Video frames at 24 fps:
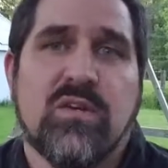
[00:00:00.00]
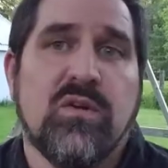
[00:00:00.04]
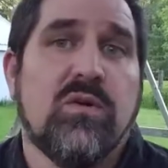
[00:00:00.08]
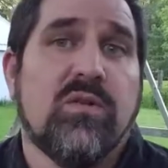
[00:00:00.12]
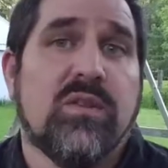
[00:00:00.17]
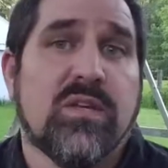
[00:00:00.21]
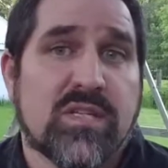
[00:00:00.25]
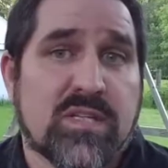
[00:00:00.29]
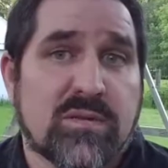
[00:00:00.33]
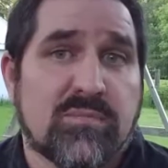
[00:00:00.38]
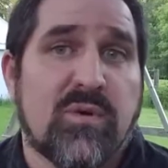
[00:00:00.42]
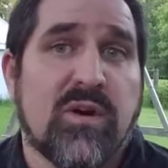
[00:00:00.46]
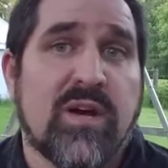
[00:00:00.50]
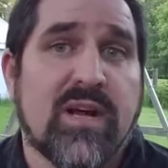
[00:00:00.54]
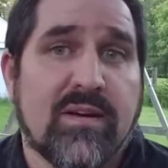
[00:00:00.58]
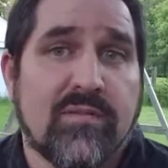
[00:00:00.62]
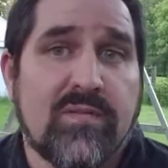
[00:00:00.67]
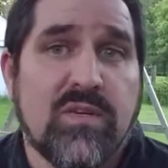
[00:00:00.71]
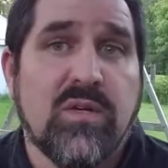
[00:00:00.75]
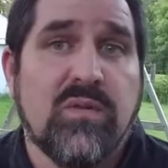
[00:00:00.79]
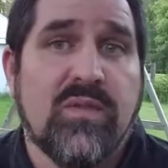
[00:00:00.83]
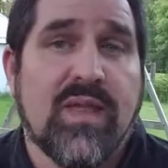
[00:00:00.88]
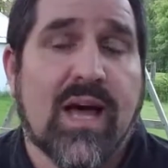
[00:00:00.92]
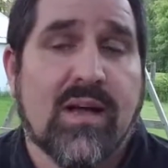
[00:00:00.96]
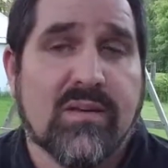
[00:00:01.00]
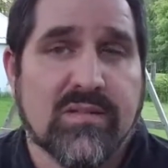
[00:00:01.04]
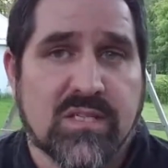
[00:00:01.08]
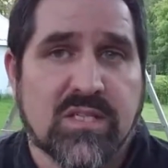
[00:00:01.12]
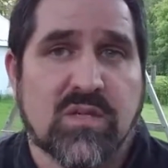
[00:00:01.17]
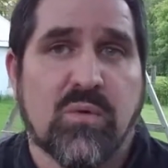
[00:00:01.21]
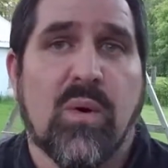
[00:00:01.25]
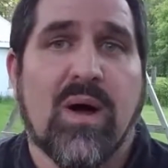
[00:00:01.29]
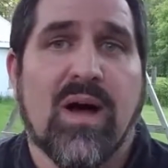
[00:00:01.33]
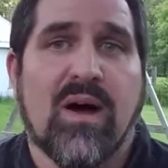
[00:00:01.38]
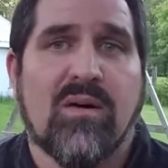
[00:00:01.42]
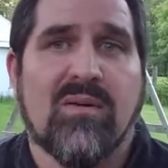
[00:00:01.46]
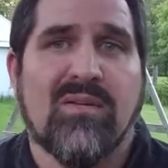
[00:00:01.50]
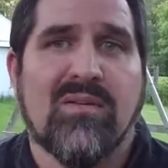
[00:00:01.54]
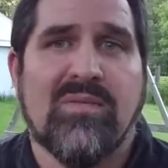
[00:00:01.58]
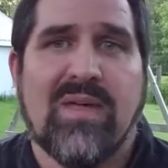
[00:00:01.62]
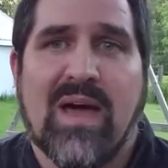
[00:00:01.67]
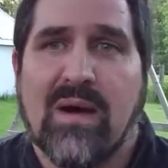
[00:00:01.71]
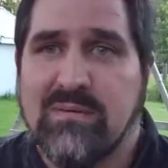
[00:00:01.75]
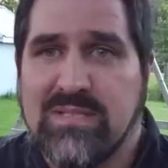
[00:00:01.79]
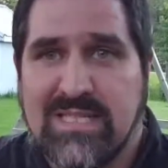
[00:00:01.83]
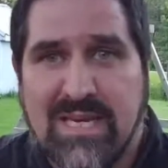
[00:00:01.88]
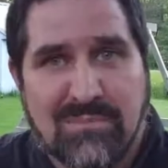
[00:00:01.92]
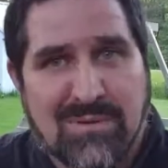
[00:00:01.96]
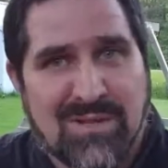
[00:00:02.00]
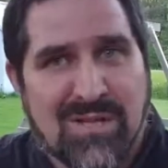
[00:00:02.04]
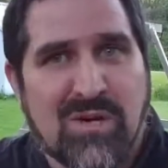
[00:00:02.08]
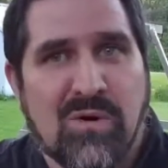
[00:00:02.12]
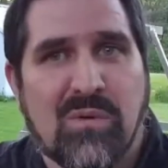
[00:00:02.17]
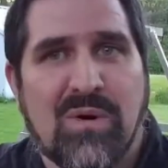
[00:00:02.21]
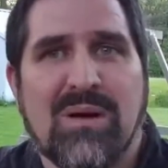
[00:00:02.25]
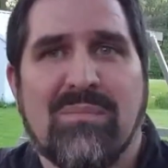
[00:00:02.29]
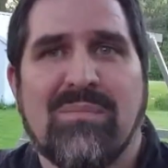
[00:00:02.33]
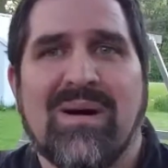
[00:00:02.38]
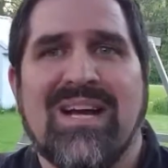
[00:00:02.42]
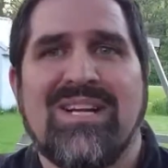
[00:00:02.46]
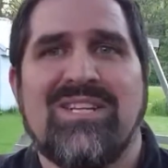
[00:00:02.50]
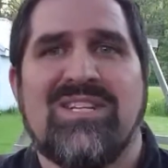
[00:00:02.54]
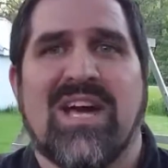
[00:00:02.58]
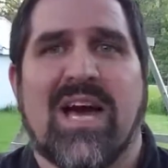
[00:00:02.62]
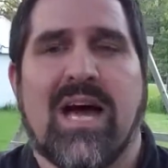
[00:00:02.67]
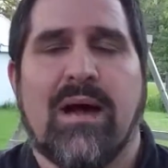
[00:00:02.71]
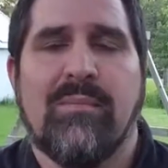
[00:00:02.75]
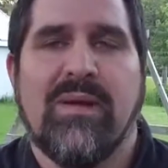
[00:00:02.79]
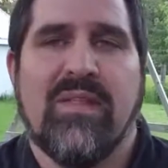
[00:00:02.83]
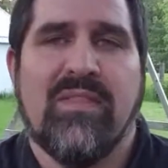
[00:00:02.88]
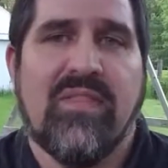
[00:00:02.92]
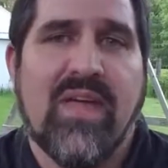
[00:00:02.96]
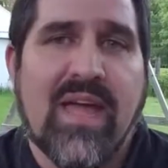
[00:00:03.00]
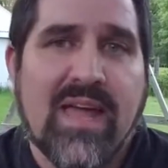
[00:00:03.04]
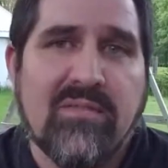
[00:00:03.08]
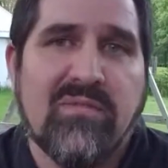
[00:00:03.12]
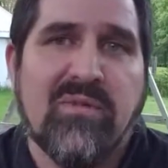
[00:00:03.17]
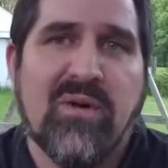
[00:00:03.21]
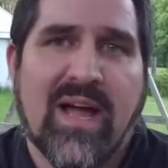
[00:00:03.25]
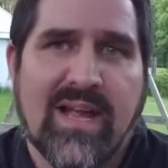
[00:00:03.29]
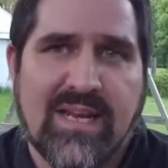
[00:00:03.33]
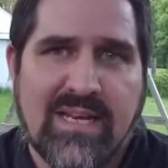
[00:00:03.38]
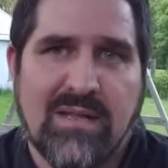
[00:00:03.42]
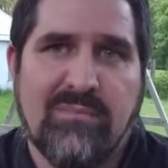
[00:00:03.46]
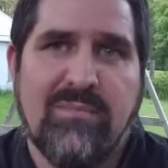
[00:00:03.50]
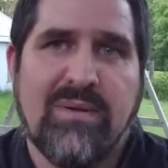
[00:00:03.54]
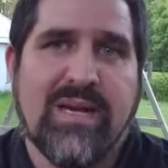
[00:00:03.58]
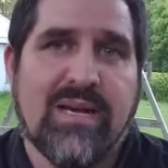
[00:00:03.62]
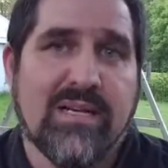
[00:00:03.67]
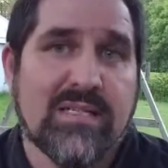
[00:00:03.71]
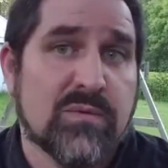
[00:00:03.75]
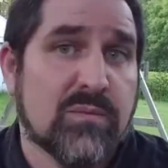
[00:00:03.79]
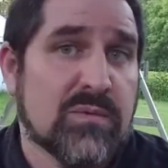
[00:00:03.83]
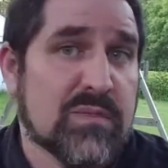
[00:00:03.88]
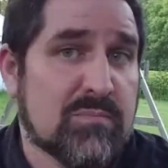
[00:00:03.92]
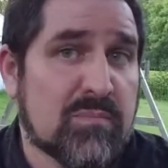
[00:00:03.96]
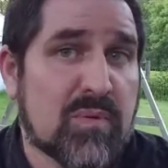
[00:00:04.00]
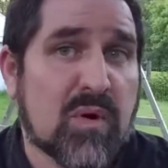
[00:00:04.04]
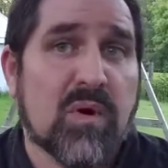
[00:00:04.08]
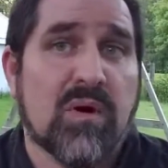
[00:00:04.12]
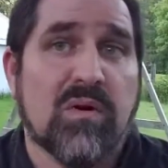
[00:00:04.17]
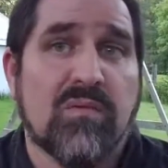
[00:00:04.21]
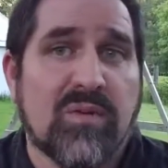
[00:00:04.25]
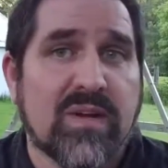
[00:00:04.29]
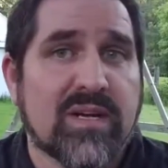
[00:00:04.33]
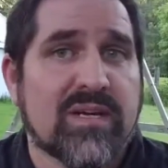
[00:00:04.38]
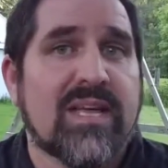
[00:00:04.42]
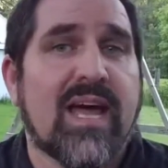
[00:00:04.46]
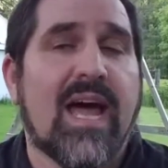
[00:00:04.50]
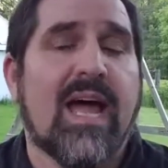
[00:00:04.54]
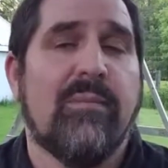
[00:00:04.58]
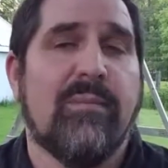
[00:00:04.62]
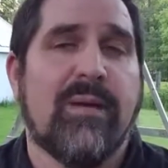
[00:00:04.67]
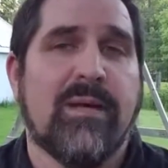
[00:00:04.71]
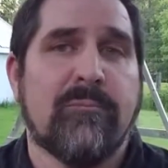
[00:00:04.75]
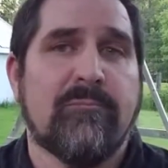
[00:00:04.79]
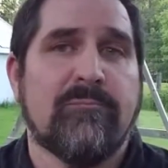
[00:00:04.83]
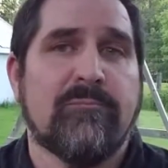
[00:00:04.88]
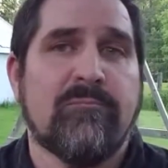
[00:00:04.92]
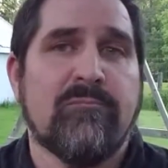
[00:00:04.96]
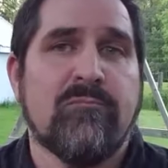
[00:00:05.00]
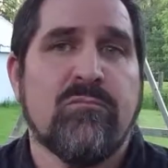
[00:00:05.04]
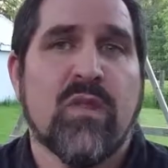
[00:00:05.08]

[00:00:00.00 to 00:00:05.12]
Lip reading: to the spring of 2012, I was able to quit my job, and thankfully I did because it was perfect timing.